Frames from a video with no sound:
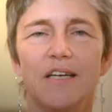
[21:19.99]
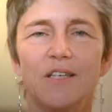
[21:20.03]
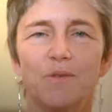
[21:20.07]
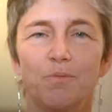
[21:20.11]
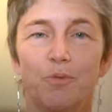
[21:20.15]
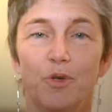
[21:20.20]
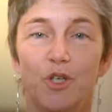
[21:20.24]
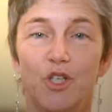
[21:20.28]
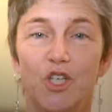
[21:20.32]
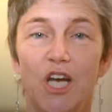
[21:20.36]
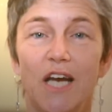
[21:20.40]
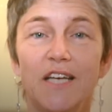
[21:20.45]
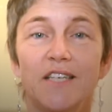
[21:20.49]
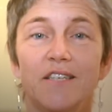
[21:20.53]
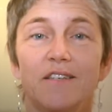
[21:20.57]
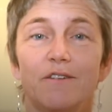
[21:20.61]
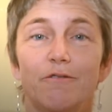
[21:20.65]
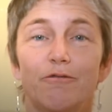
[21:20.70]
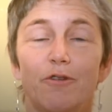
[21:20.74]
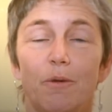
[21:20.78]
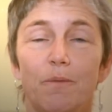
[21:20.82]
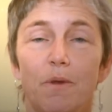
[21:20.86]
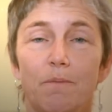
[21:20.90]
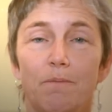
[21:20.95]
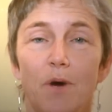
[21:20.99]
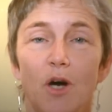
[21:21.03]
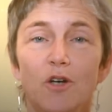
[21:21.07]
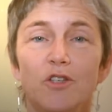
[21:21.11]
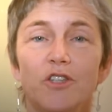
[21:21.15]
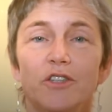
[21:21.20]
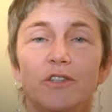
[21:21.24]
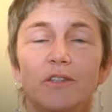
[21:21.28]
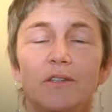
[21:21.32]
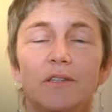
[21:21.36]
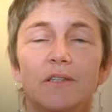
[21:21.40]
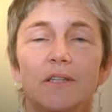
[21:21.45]
is projected from the
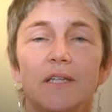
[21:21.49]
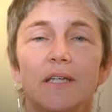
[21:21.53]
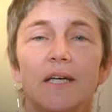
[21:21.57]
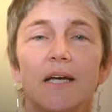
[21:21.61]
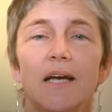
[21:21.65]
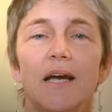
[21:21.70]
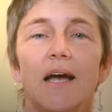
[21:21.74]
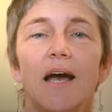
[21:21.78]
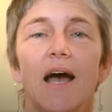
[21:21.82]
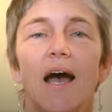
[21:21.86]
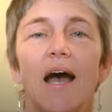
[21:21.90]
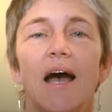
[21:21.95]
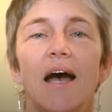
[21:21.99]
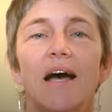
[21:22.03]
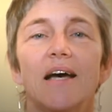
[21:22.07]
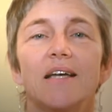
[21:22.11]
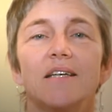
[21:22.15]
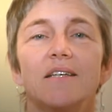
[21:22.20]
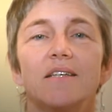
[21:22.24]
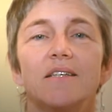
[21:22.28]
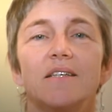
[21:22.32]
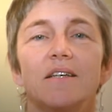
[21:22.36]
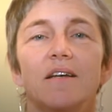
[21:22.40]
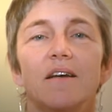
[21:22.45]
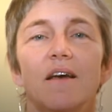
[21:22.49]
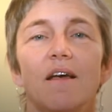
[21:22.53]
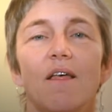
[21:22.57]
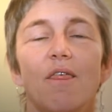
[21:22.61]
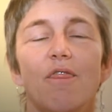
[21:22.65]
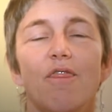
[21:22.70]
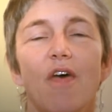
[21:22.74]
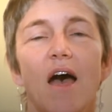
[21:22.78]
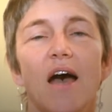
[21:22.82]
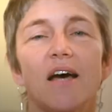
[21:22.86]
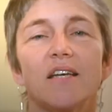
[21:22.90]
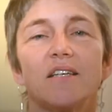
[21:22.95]
modal, and
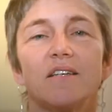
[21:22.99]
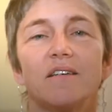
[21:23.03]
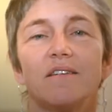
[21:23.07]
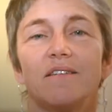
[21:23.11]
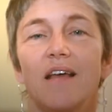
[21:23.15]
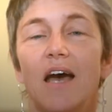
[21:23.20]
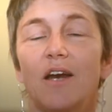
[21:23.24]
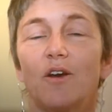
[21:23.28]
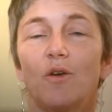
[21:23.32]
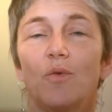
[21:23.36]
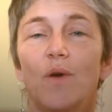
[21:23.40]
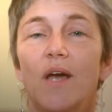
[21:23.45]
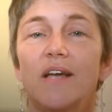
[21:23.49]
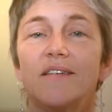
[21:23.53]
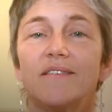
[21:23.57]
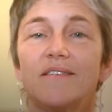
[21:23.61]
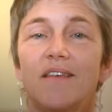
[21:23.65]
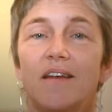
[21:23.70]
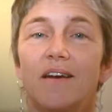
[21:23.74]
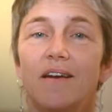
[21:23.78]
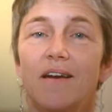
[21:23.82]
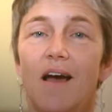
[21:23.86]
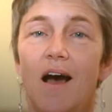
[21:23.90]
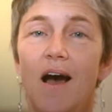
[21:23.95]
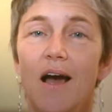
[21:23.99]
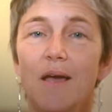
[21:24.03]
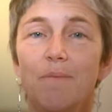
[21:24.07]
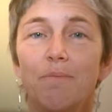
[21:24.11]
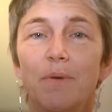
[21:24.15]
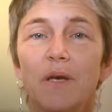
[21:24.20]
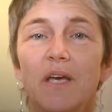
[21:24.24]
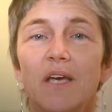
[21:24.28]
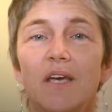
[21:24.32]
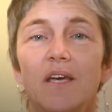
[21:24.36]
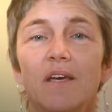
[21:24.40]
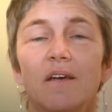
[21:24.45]
that creates then an
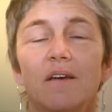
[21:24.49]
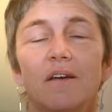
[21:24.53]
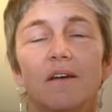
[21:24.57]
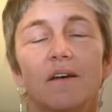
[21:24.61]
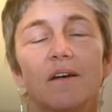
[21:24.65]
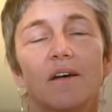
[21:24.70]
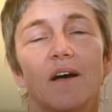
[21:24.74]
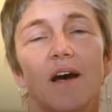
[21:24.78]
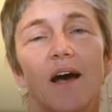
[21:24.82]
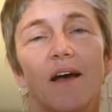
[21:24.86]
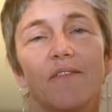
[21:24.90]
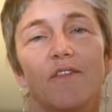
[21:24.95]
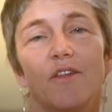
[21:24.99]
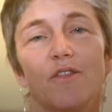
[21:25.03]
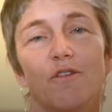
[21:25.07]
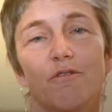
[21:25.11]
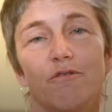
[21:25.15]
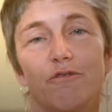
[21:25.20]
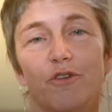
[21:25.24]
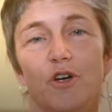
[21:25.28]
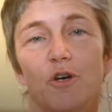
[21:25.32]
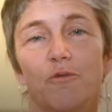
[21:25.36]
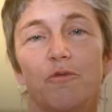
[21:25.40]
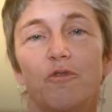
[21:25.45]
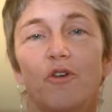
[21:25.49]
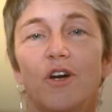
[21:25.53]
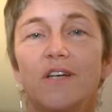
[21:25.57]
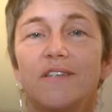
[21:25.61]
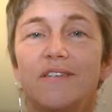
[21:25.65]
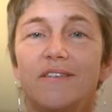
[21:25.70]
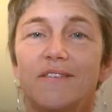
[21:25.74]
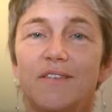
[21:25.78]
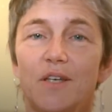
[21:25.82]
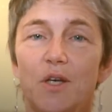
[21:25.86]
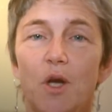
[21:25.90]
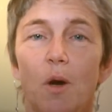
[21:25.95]
IP, and that the verb
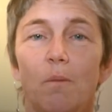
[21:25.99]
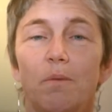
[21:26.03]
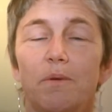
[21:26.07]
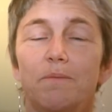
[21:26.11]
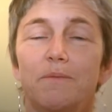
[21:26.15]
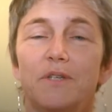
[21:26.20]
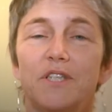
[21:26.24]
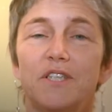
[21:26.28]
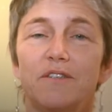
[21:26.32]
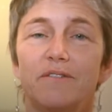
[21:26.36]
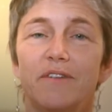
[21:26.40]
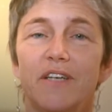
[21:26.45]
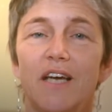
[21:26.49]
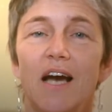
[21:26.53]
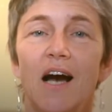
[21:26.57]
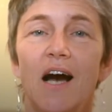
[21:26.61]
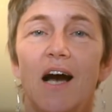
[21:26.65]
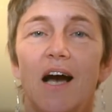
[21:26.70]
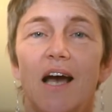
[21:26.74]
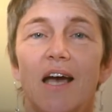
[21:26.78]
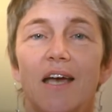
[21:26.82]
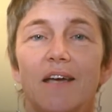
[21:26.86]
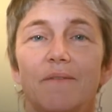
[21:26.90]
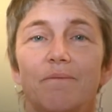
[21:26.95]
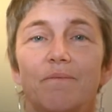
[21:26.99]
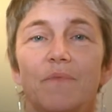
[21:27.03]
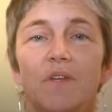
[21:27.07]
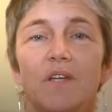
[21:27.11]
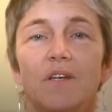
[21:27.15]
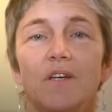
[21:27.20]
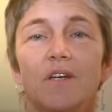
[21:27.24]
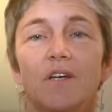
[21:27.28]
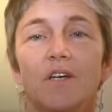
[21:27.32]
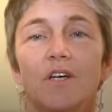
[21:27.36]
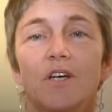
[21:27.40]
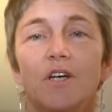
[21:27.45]
phrase is the complement of the I.
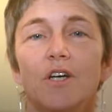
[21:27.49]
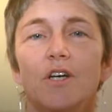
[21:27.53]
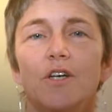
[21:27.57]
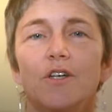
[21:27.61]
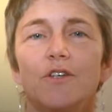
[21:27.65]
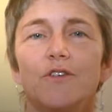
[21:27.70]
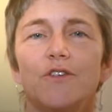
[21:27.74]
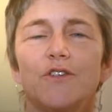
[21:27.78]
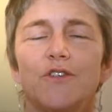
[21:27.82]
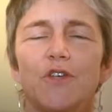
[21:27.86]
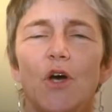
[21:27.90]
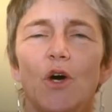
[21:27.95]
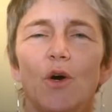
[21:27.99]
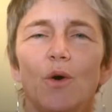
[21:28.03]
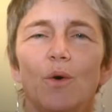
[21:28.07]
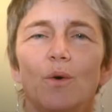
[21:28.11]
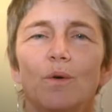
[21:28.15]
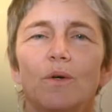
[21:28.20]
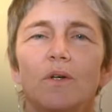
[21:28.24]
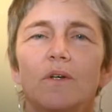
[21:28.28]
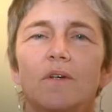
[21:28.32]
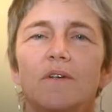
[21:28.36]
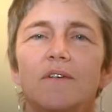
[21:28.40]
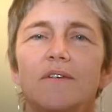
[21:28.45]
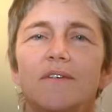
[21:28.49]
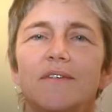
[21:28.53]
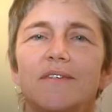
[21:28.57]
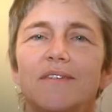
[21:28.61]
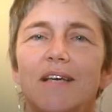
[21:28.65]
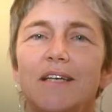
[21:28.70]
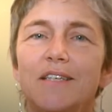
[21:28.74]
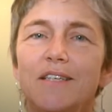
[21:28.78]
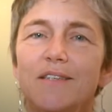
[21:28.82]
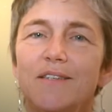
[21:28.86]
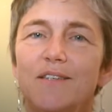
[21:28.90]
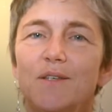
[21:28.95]
So
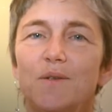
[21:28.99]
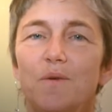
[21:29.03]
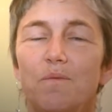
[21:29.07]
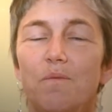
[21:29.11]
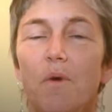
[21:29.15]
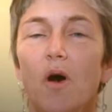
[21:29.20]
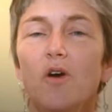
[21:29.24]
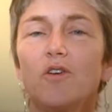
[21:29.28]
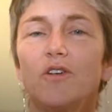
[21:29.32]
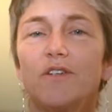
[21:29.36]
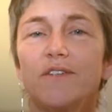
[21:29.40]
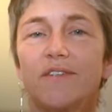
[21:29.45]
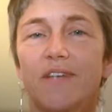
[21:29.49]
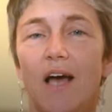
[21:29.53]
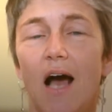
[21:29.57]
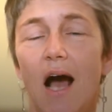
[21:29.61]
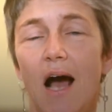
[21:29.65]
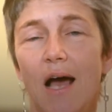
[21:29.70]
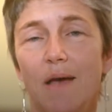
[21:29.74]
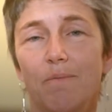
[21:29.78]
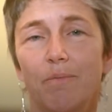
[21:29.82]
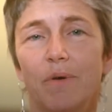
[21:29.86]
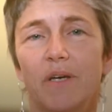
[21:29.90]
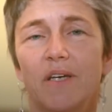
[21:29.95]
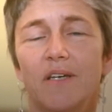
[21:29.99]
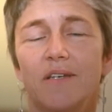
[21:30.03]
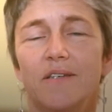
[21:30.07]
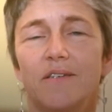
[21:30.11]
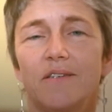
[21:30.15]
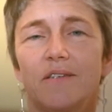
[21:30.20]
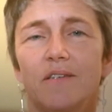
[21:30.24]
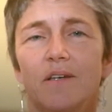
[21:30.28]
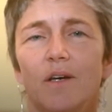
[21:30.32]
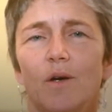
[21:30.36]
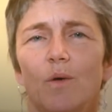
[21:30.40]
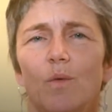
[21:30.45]
sentences with modals are
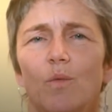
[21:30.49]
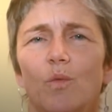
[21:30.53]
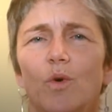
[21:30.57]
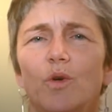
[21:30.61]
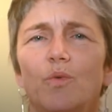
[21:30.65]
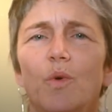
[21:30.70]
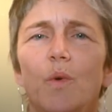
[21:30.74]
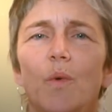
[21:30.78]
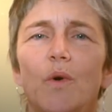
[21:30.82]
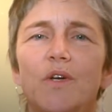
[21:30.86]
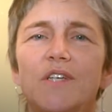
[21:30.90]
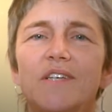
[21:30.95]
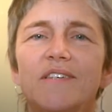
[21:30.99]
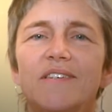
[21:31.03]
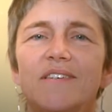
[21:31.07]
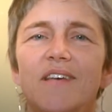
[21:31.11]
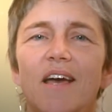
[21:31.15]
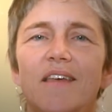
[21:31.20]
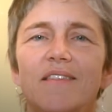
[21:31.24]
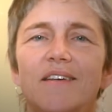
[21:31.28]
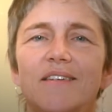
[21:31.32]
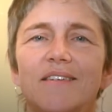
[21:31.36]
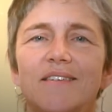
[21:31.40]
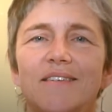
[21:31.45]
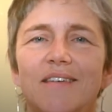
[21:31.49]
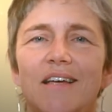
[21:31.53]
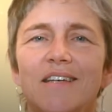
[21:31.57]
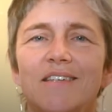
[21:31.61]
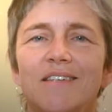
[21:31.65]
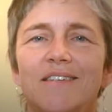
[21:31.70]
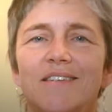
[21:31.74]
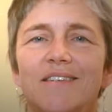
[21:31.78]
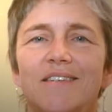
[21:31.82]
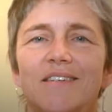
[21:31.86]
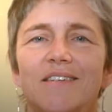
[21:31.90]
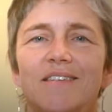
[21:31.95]
IPs. Would we want to say that
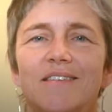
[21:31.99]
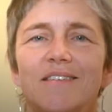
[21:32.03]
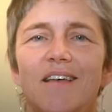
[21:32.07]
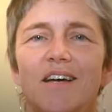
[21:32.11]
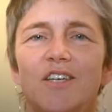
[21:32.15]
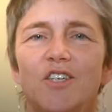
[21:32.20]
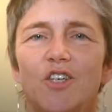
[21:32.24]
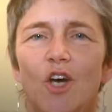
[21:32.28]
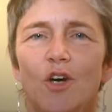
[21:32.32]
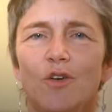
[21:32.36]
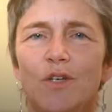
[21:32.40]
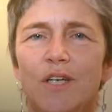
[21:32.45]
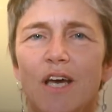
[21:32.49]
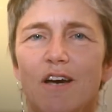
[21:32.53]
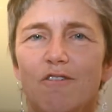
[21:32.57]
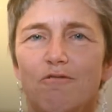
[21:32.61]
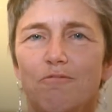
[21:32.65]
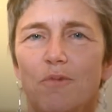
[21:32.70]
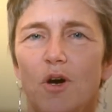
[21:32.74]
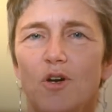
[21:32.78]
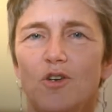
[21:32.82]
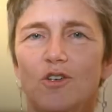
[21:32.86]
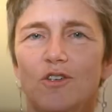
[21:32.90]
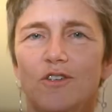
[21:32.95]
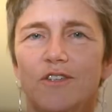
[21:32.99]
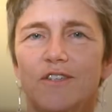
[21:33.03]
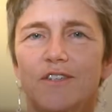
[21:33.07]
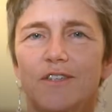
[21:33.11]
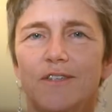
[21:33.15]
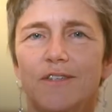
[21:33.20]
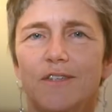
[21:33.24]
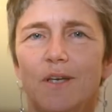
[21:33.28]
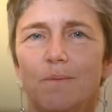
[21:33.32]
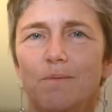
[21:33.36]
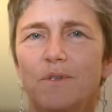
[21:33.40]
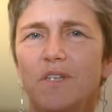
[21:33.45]
sentences that don't have
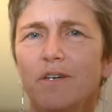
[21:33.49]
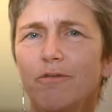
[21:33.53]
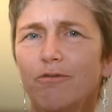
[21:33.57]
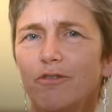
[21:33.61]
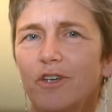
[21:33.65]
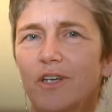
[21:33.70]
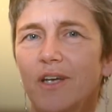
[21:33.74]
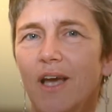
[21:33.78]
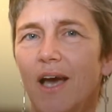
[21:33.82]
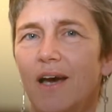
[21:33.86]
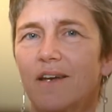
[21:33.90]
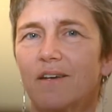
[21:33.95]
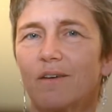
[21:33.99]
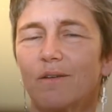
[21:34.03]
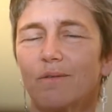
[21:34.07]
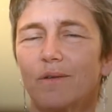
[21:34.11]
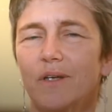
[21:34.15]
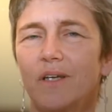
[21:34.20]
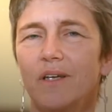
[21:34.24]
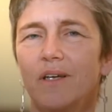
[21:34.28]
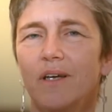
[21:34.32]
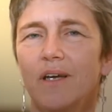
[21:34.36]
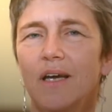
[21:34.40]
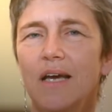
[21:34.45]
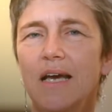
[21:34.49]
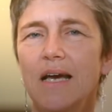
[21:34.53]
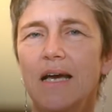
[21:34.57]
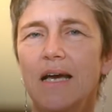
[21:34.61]
modals are some different category?